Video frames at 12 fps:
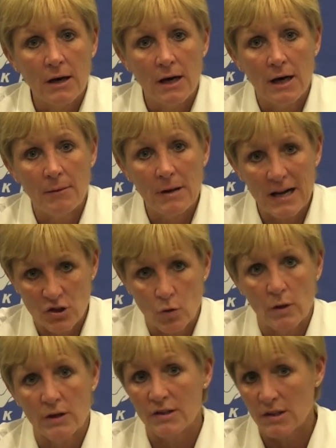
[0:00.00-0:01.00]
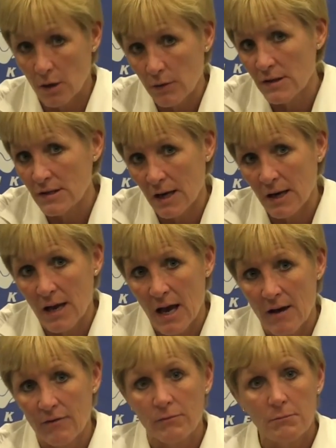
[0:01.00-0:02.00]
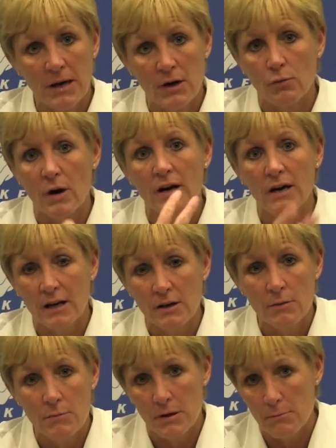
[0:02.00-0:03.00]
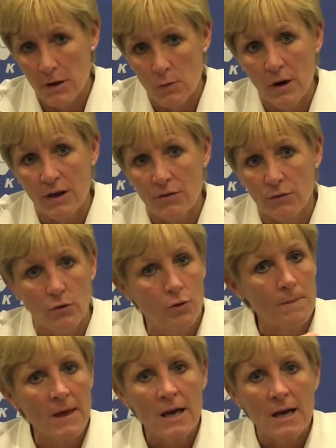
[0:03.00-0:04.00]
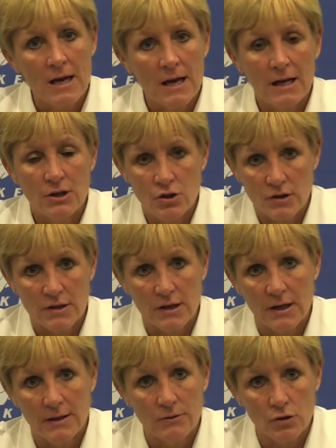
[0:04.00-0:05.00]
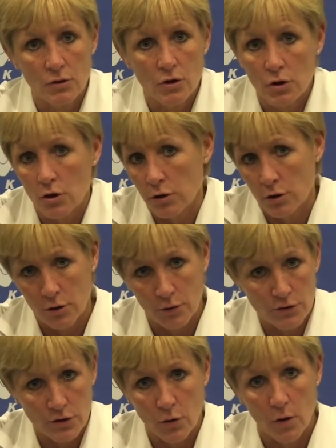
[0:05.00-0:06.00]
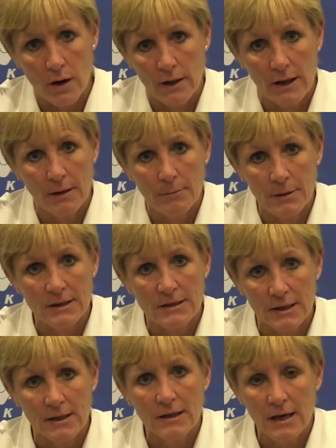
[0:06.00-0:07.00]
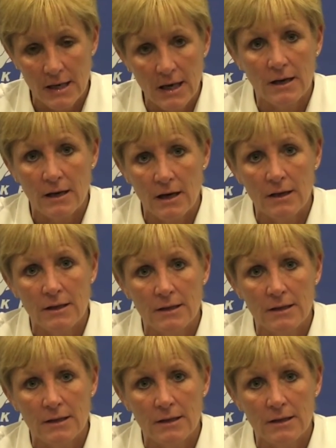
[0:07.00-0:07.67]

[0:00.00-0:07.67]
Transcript: Not so well to start the second half. Made a run midway through, and just couldn't close the door on them. But again,